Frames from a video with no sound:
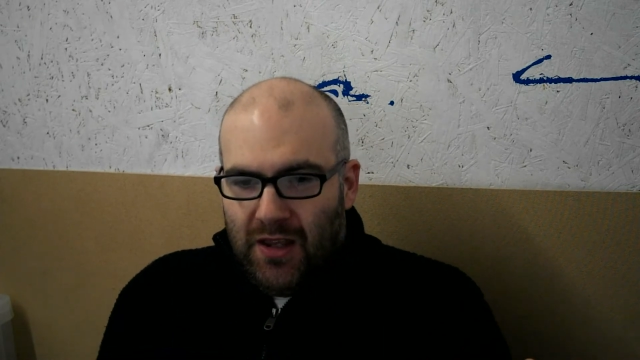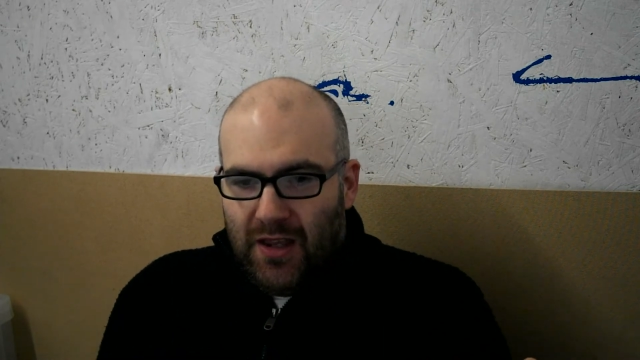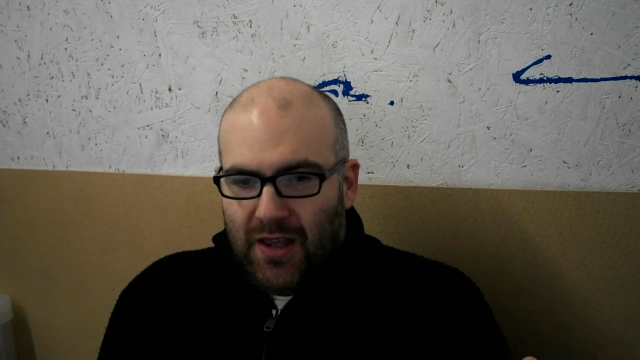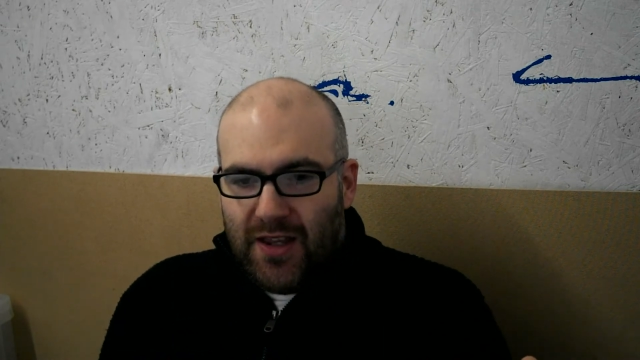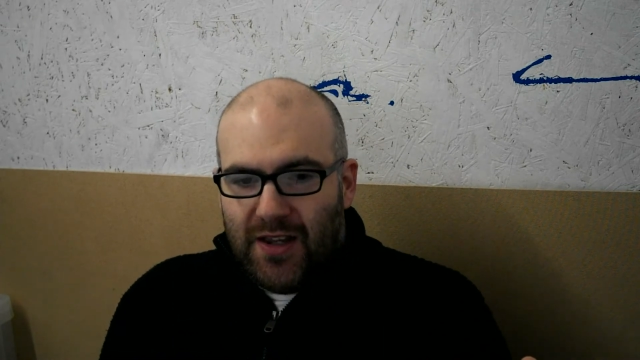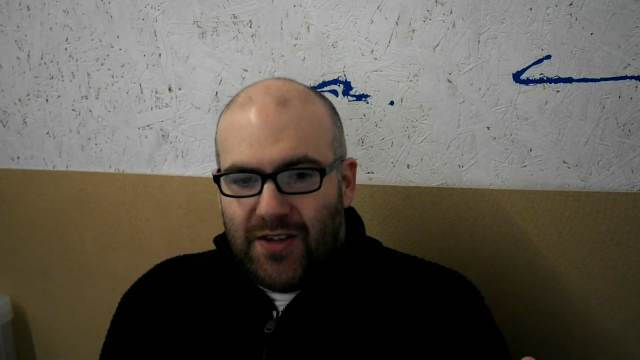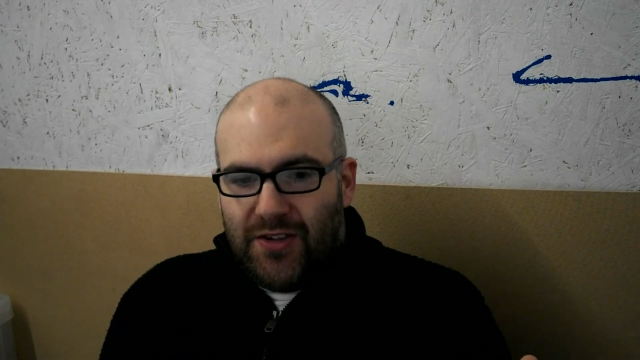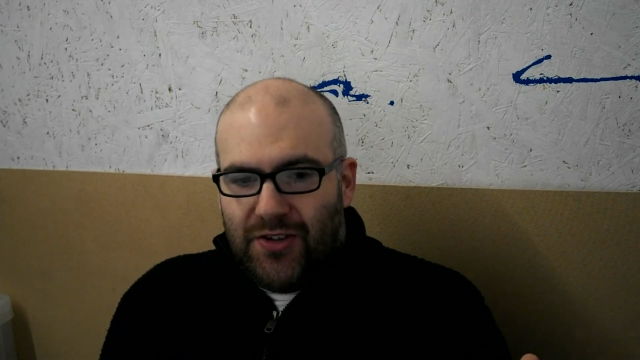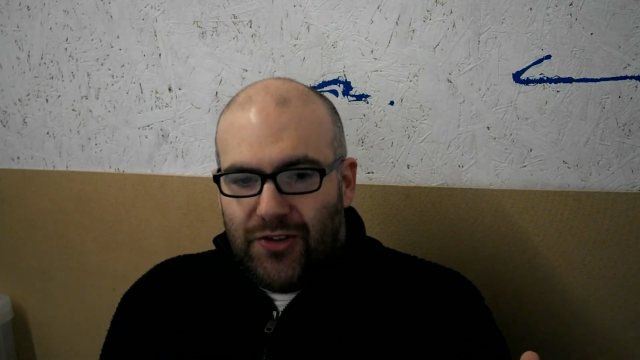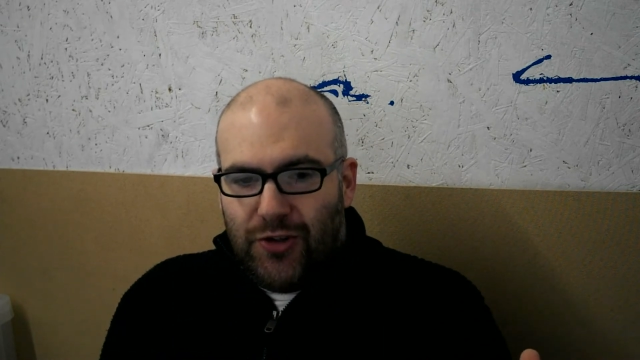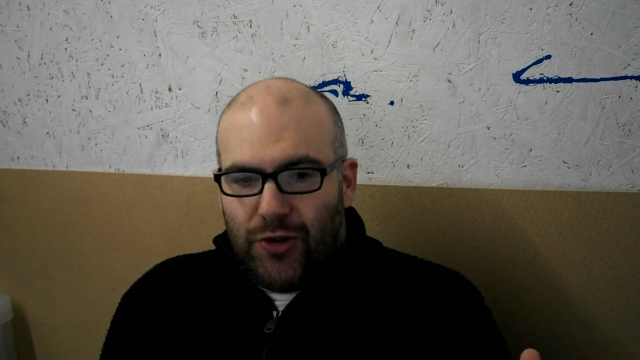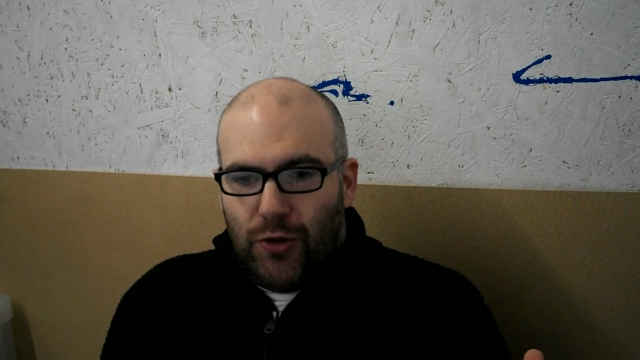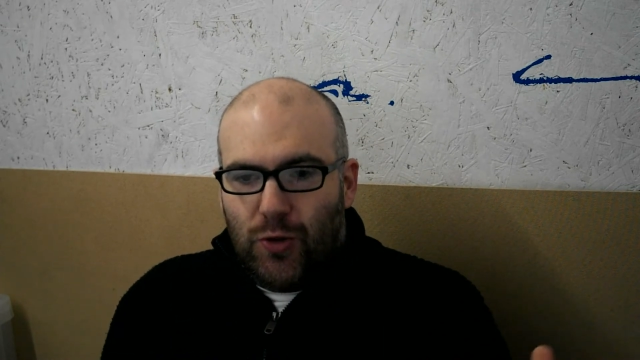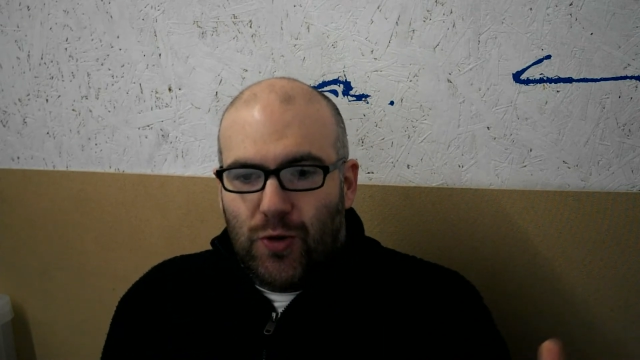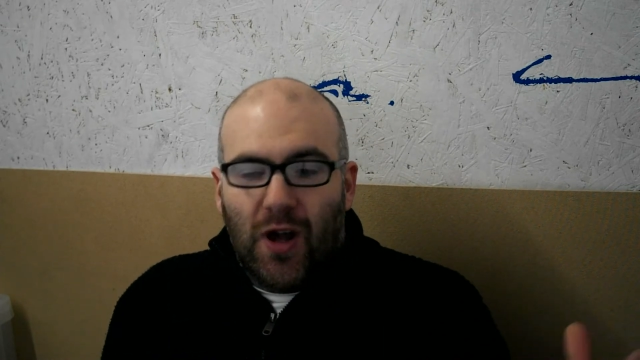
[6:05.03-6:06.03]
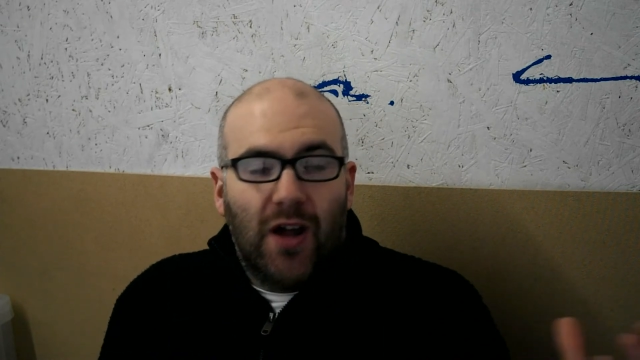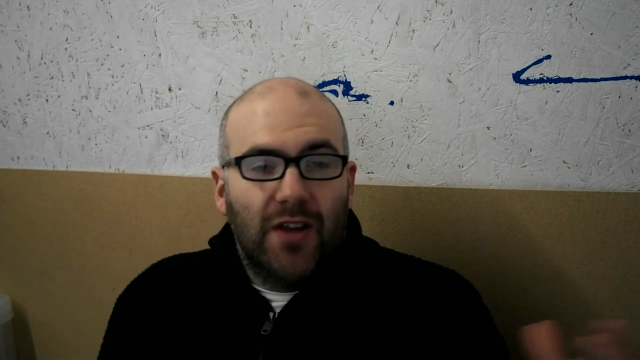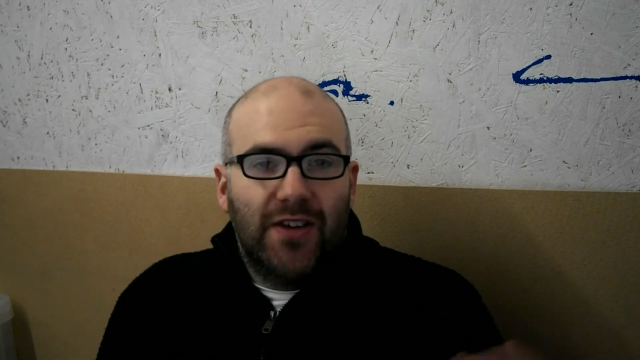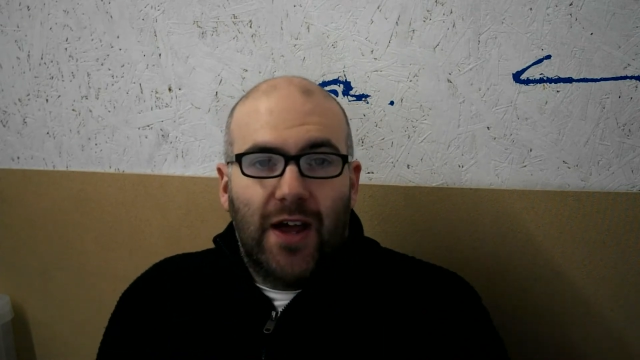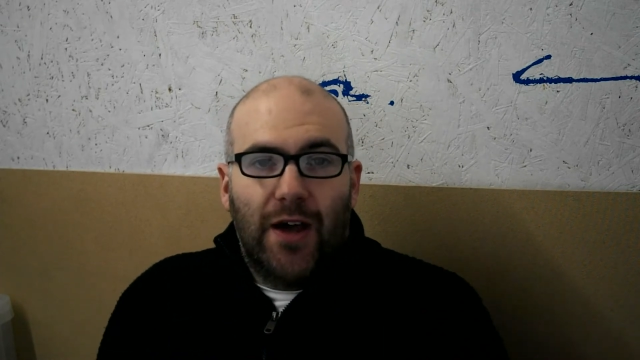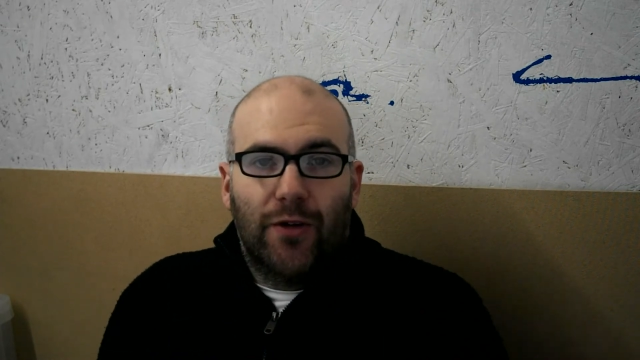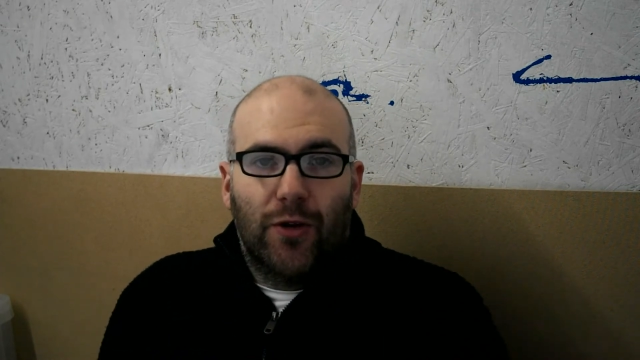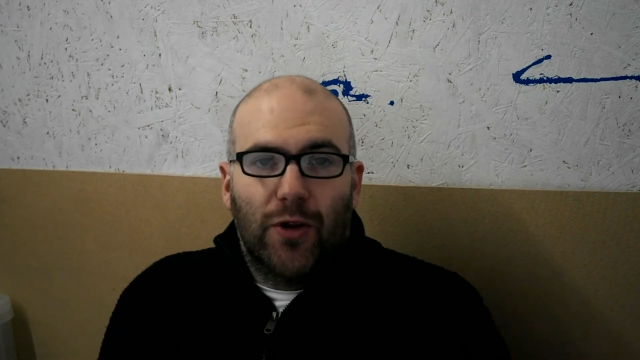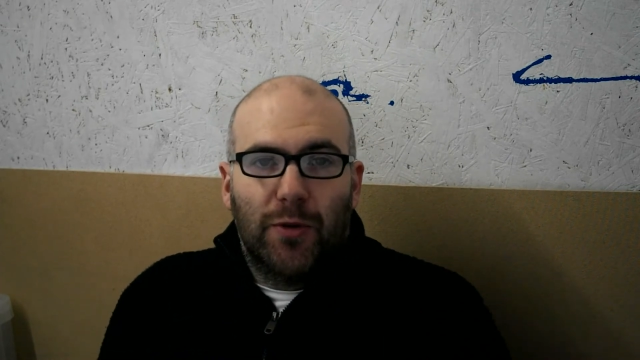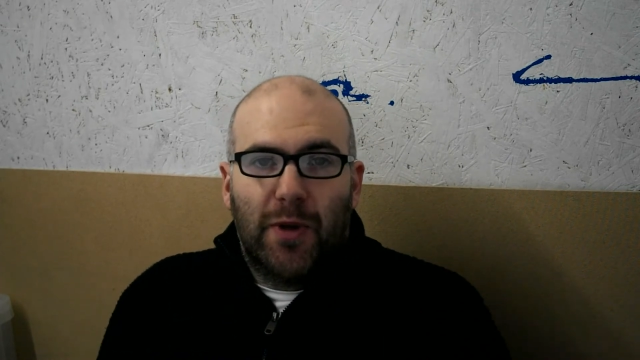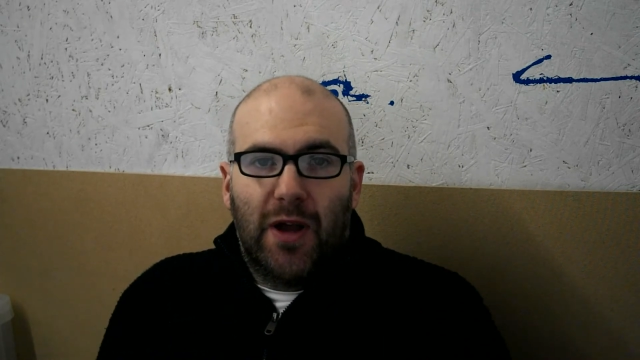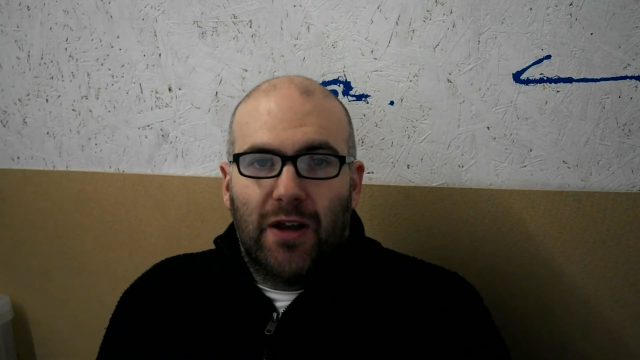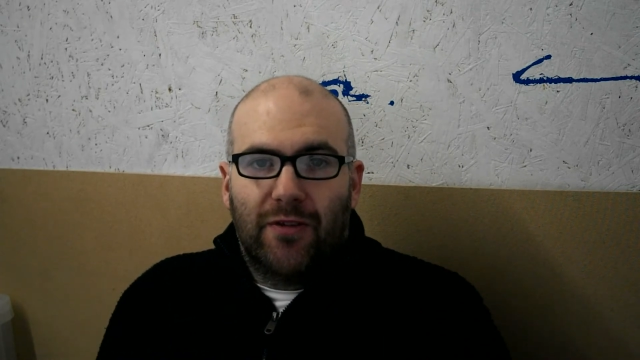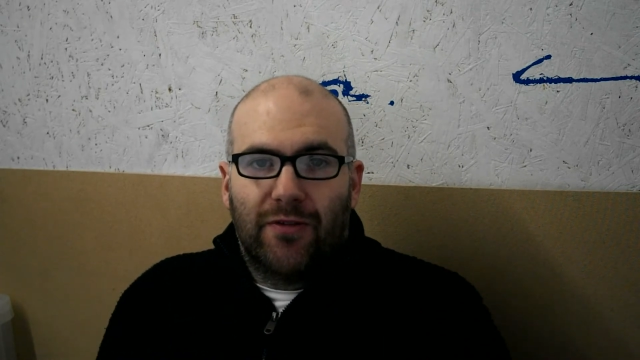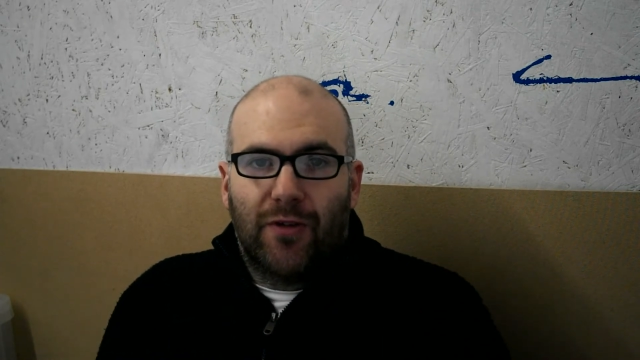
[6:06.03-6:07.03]
is to cut down on the
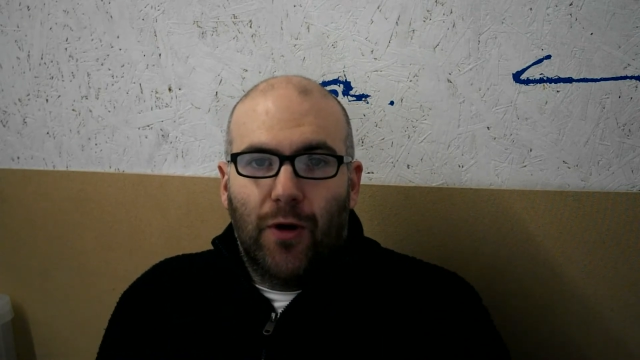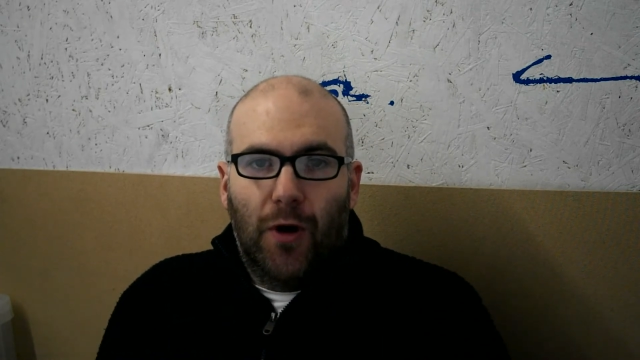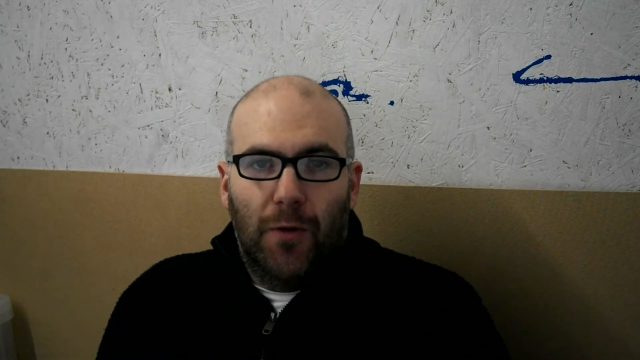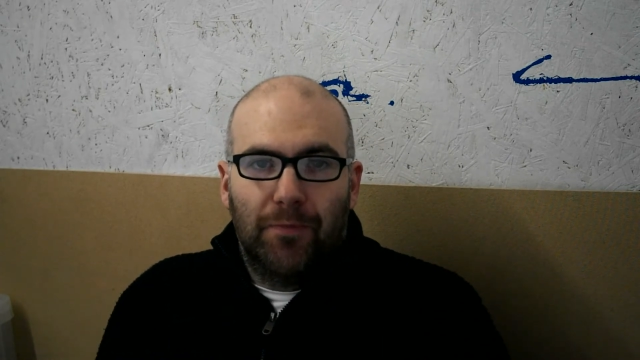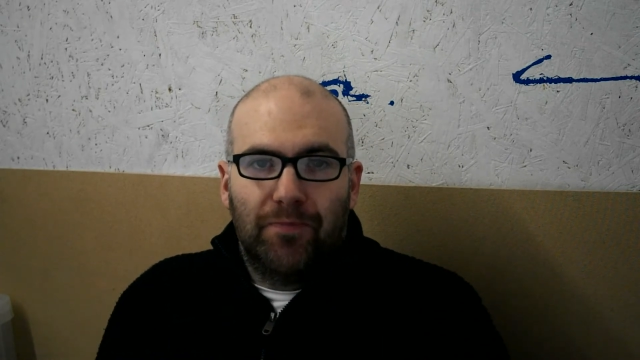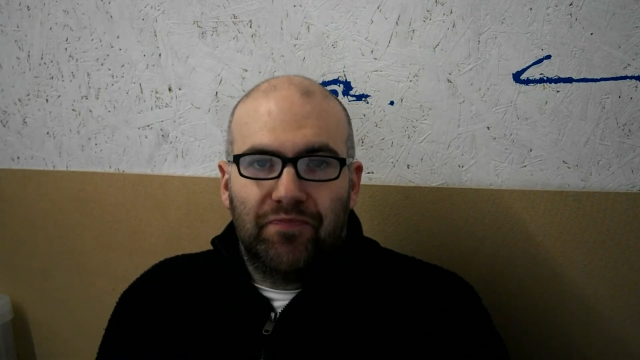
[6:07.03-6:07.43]
amount I've got.